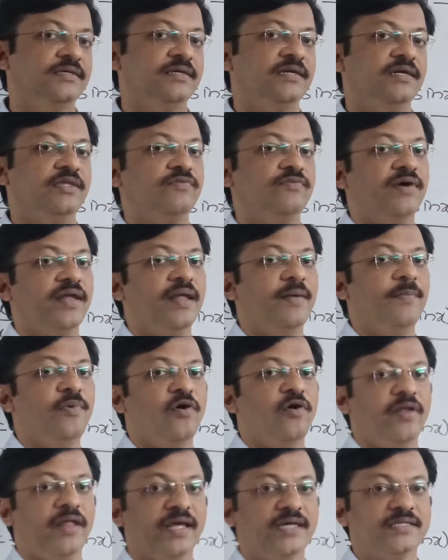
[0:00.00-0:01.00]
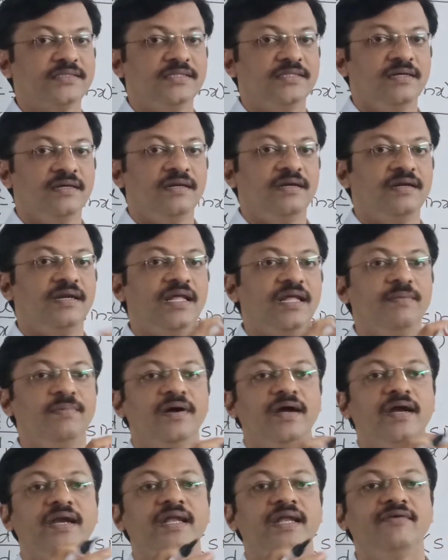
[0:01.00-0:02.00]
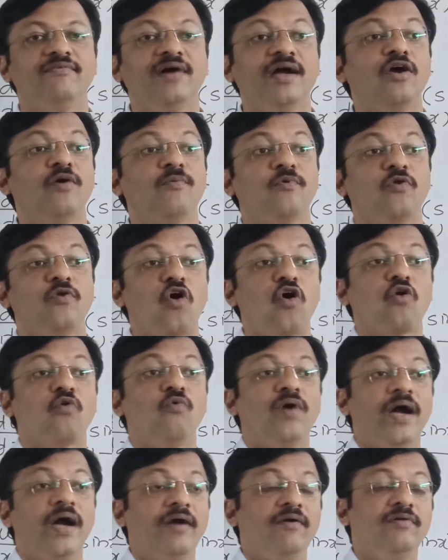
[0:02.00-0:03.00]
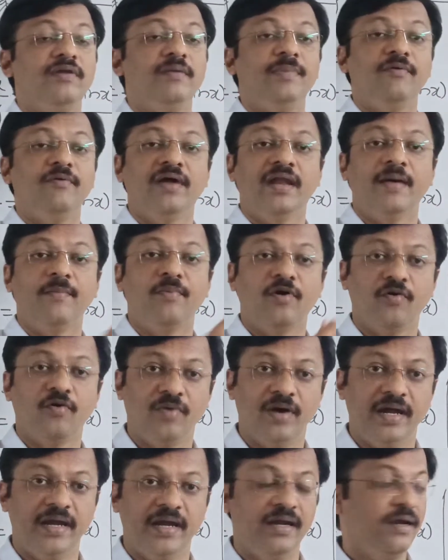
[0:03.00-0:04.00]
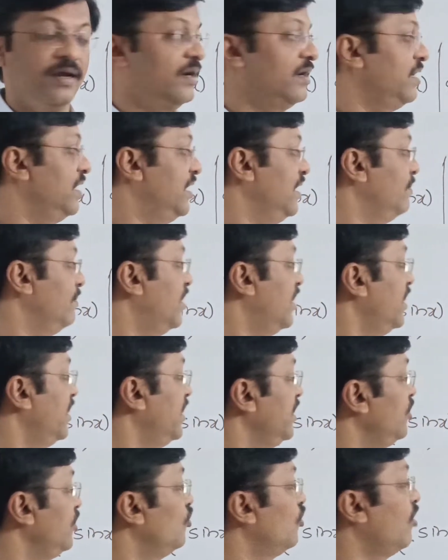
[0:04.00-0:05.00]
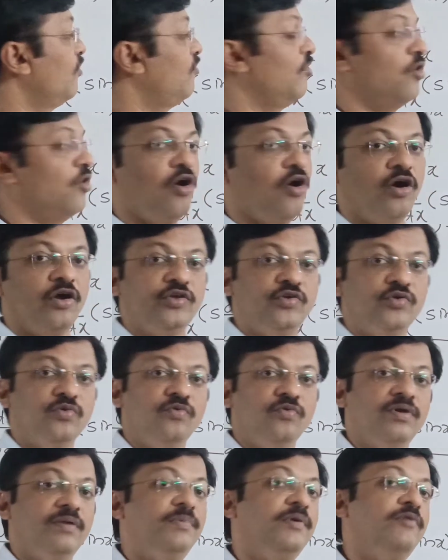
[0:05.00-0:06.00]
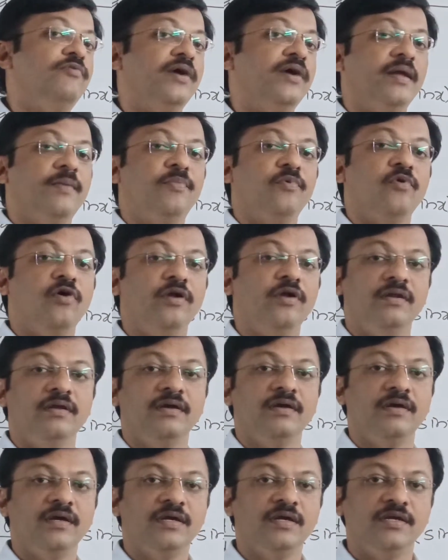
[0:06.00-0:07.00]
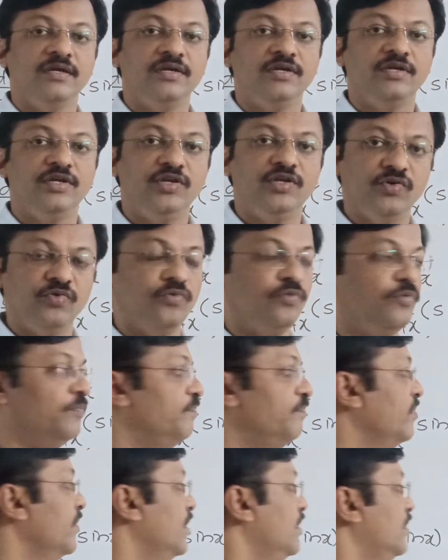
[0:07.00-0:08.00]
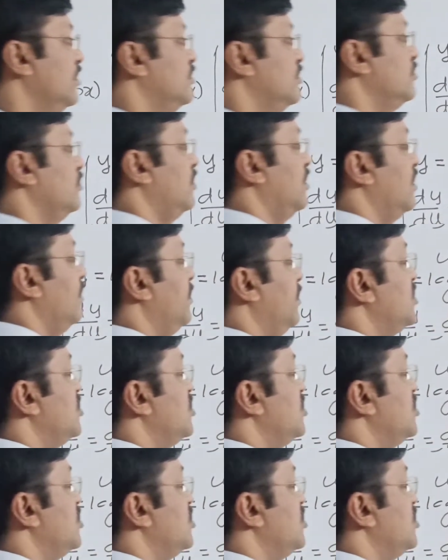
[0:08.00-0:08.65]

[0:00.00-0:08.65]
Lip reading: is 1 upon x, d by dy of log y will be 1 upon y, d by du of log u will be 1 upon u. So it will be